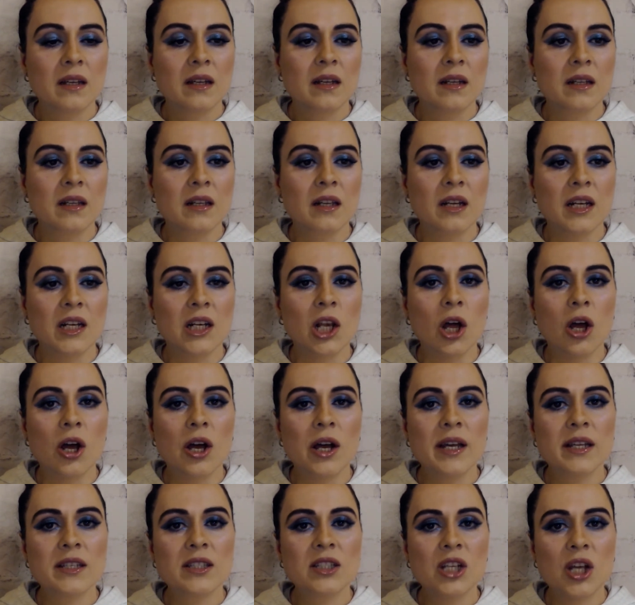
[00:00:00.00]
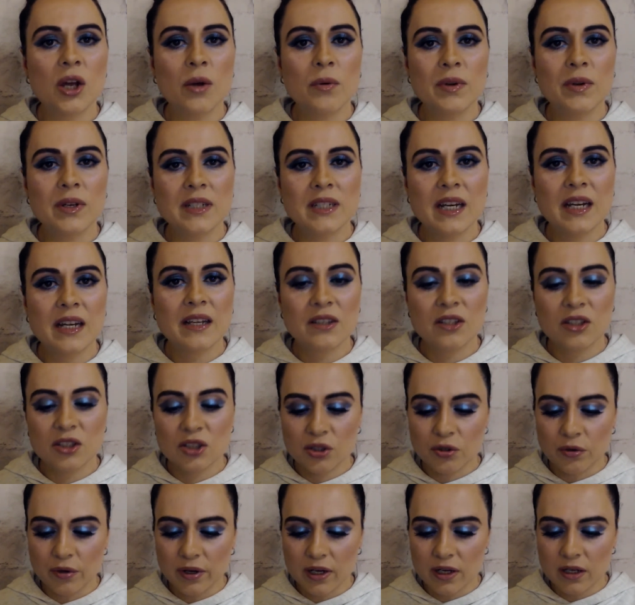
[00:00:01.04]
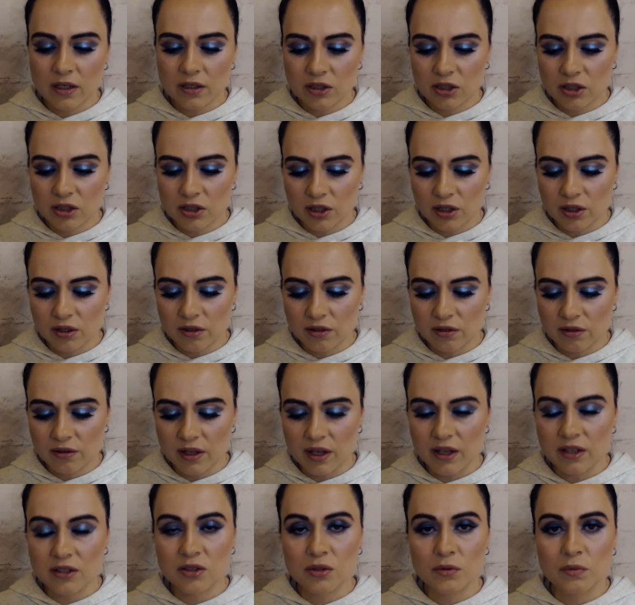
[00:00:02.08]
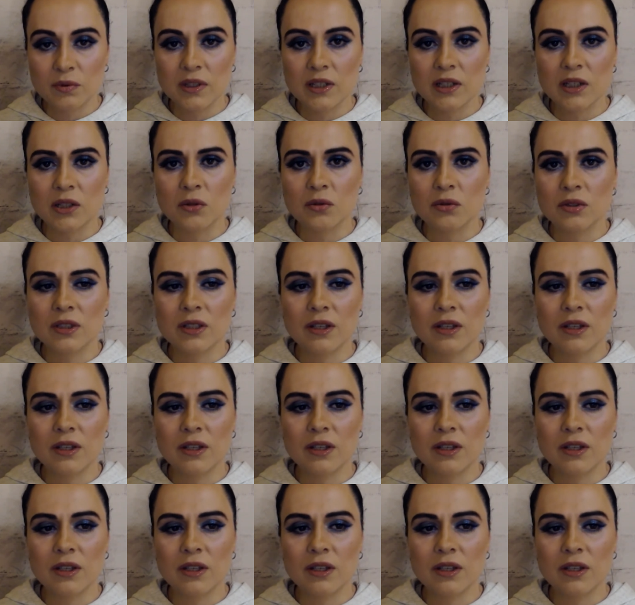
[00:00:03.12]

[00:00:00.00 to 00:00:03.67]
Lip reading: like lines going down the screen. So that's really good.